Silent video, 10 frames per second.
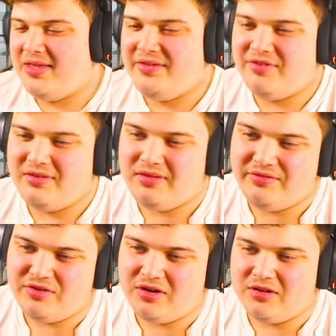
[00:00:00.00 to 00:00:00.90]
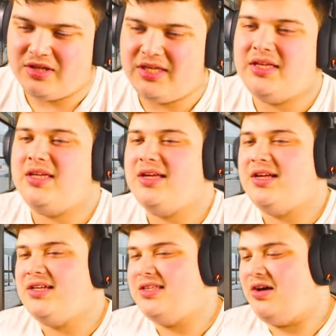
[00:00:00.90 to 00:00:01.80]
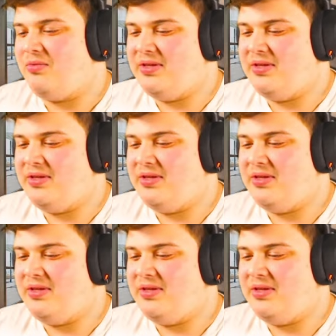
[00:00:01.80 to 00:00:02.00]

even if we got lucky, that would have been